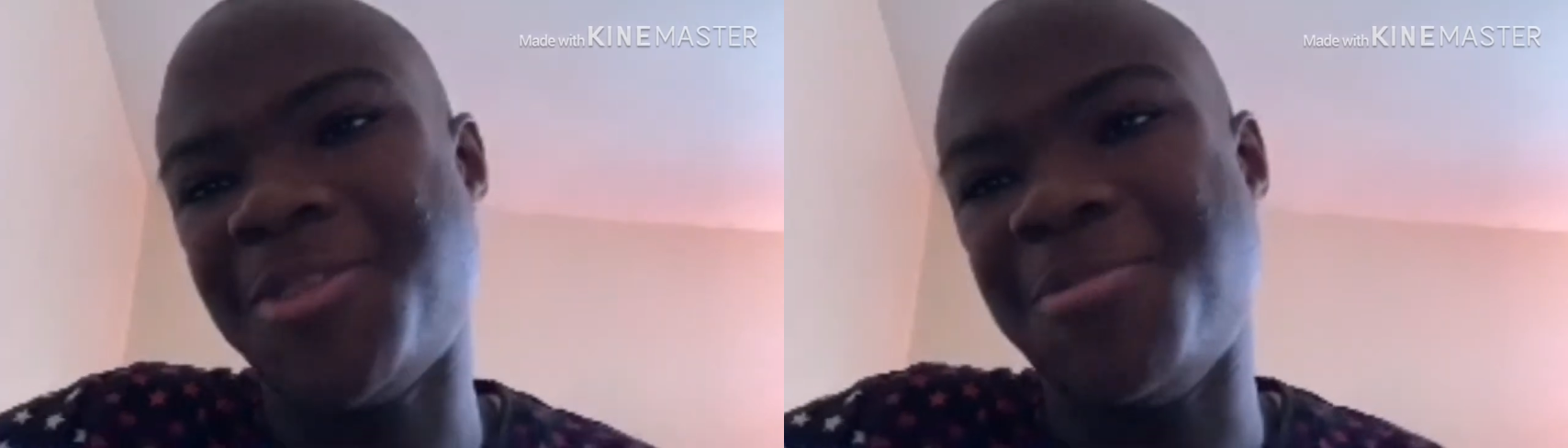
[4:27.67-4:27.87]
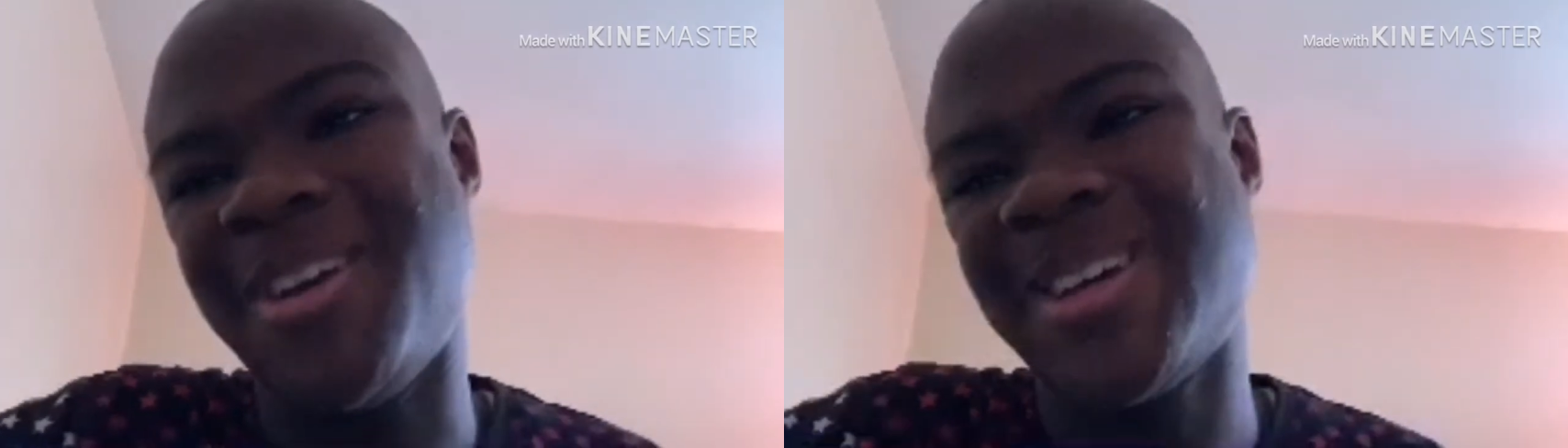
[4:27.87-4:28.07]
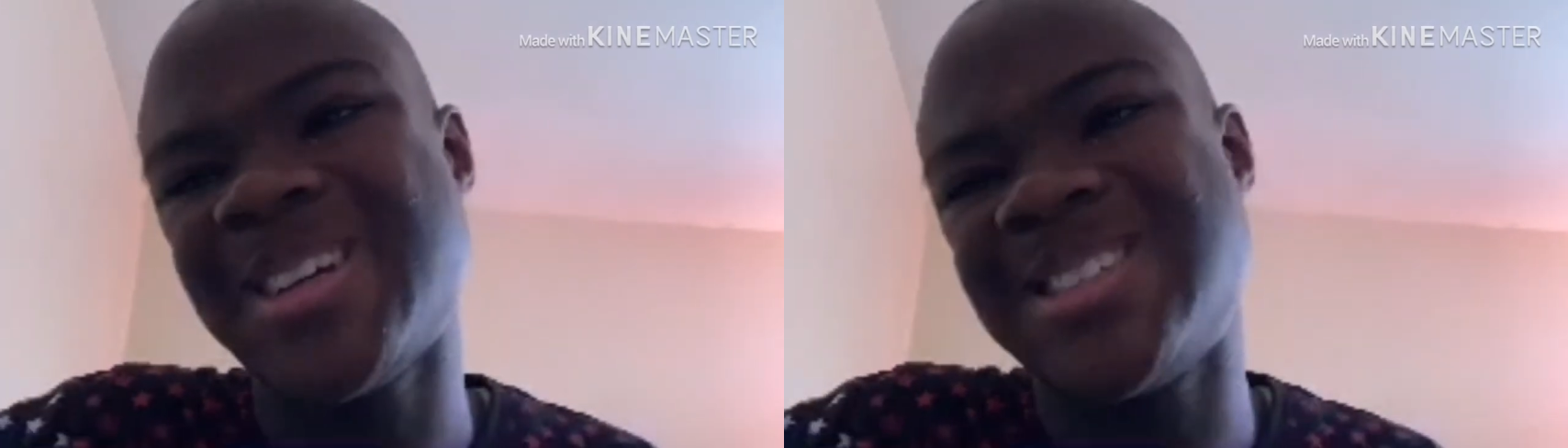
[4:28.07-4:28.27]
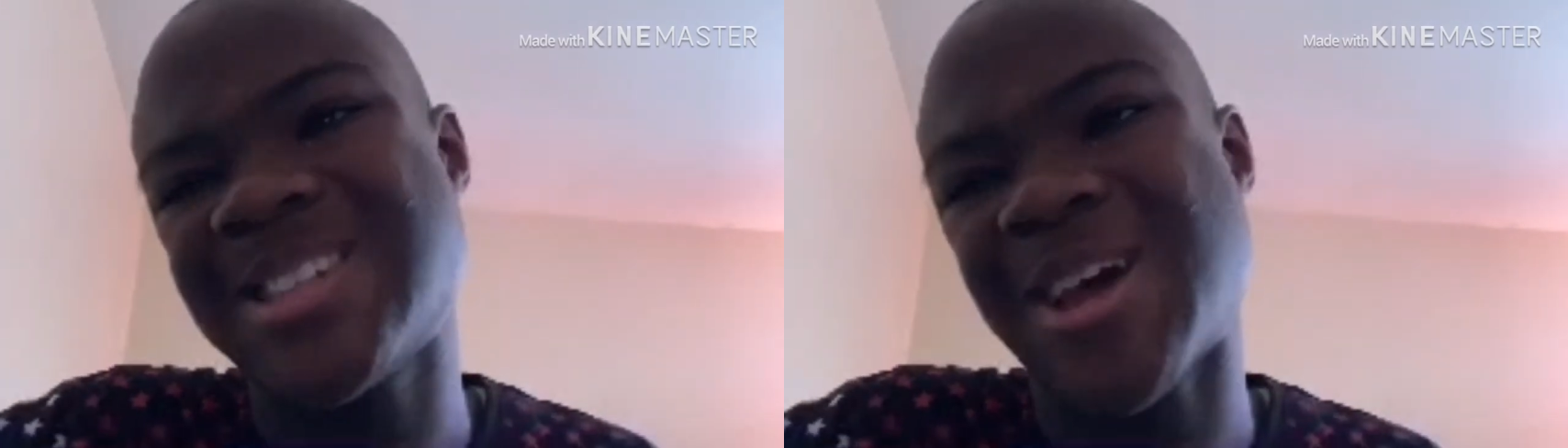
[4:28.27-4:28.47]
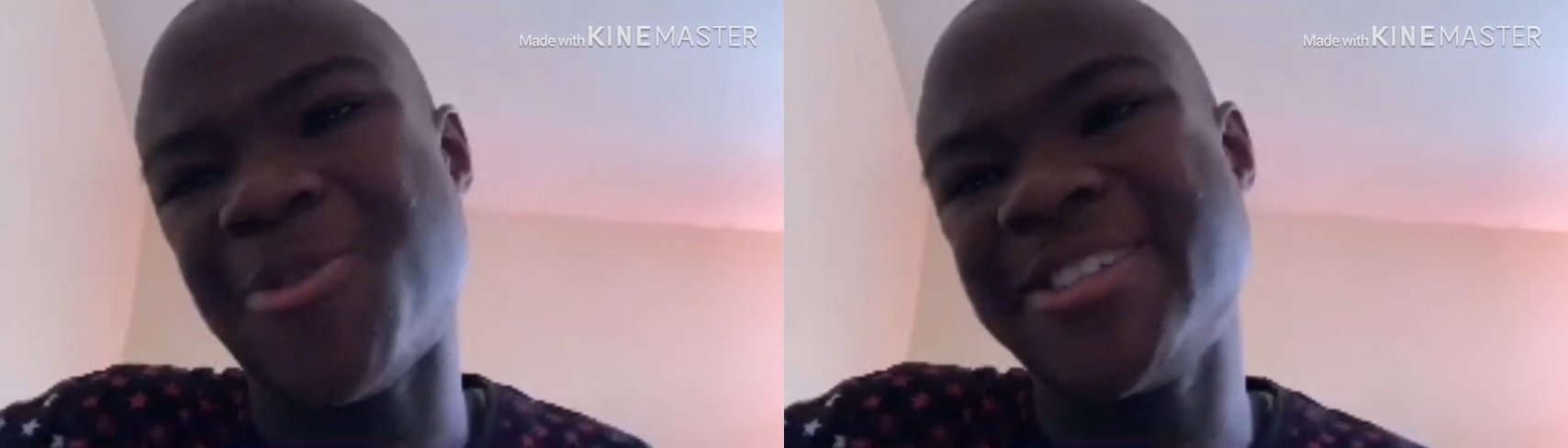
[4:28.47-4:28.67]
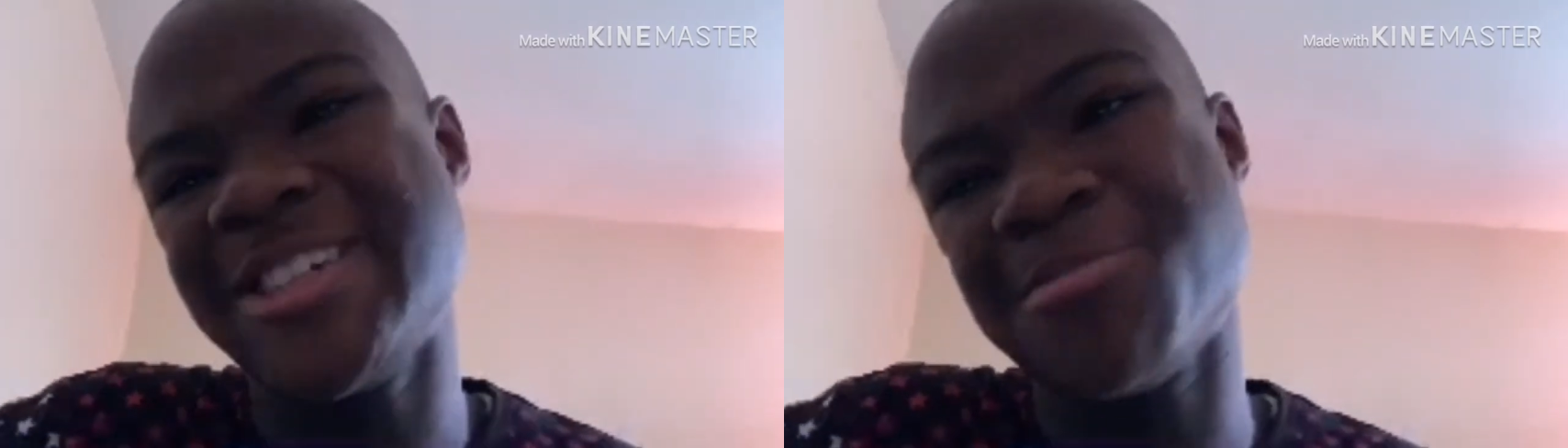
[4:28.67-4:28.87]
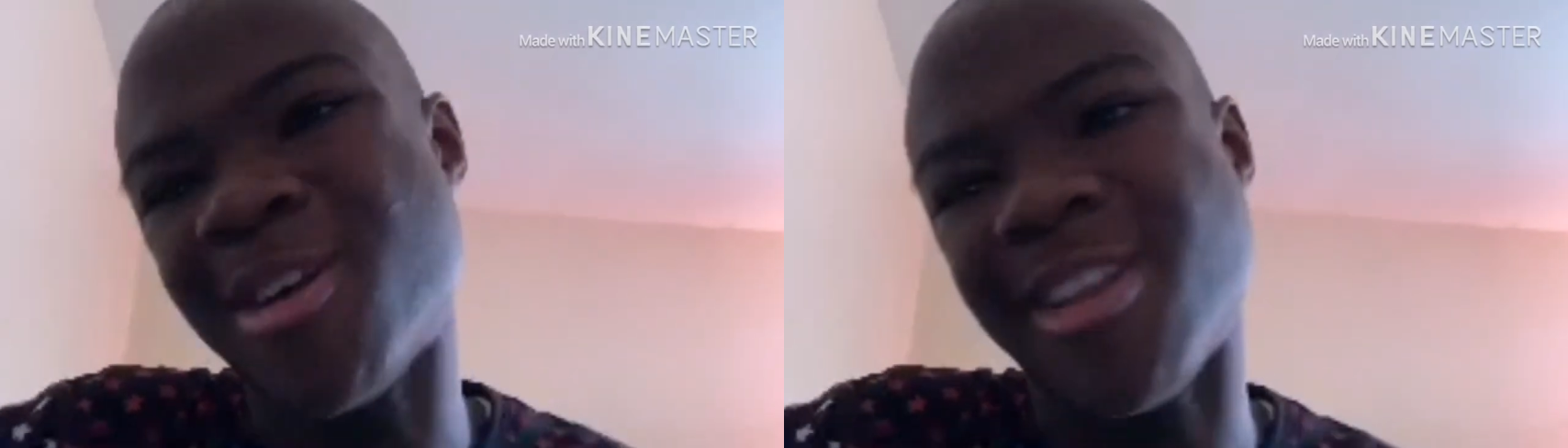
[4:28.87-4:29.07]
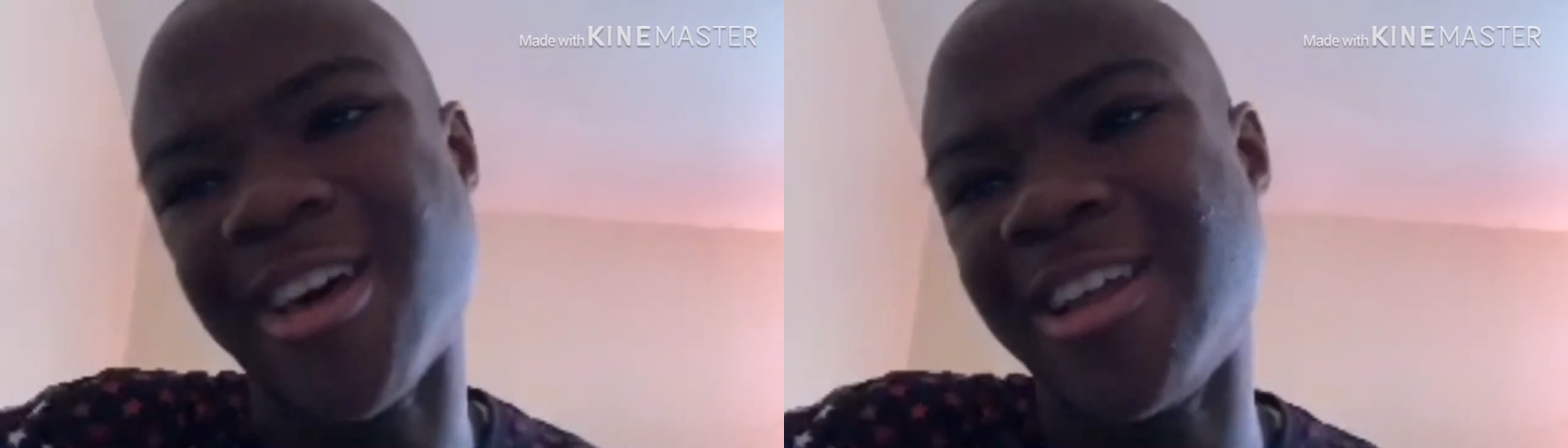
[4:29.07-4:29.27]
to me so much I
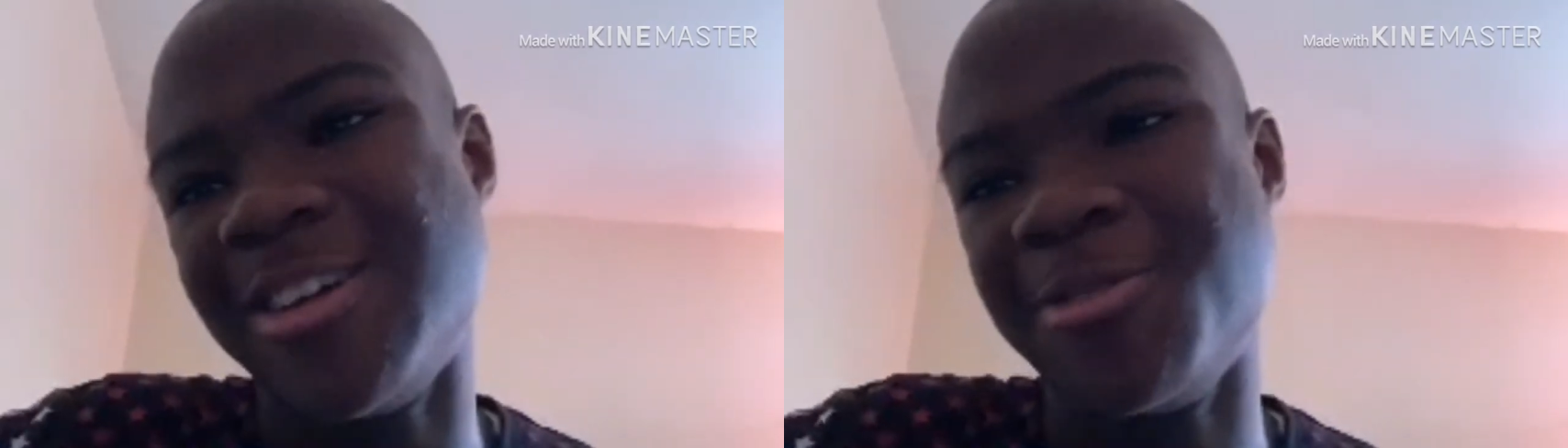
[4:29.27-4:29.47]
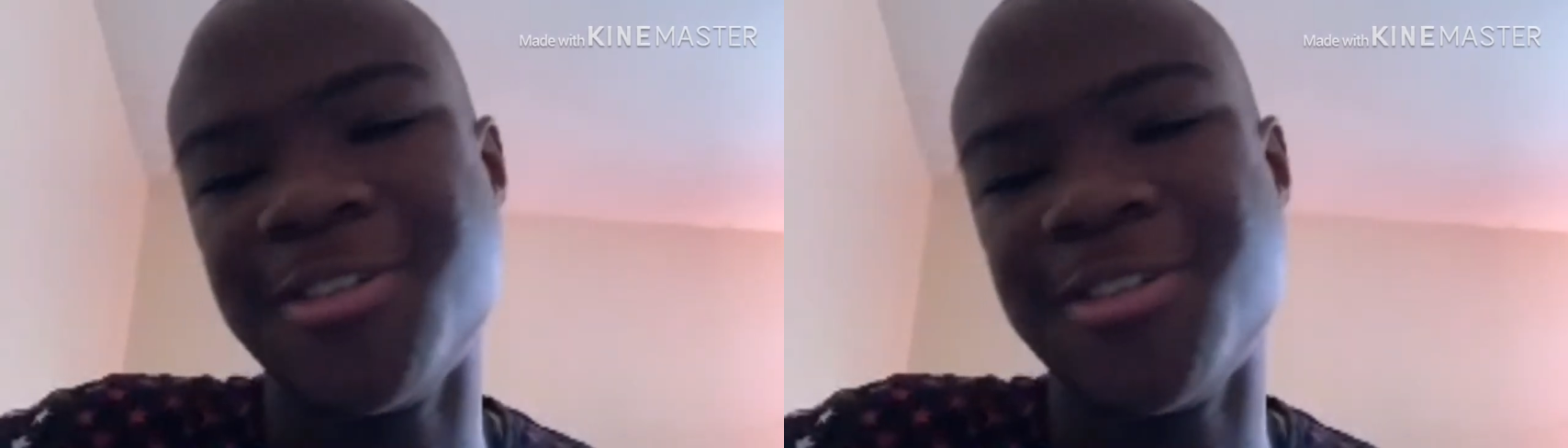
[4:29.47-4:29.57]
smell while I